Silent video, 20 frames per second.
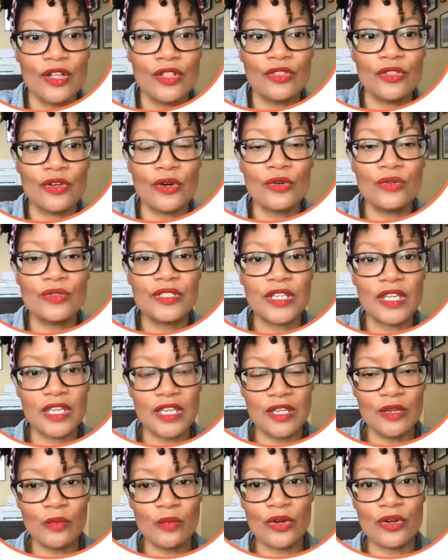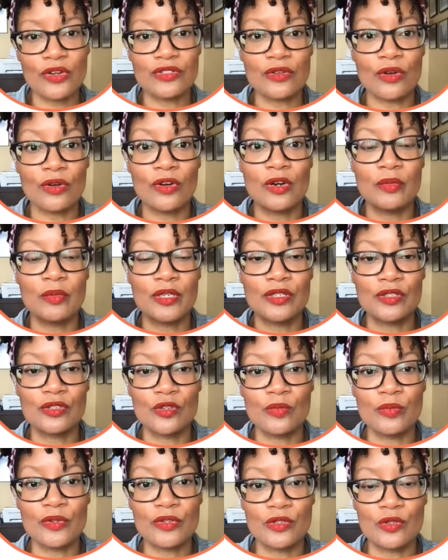those keywords are going to be super,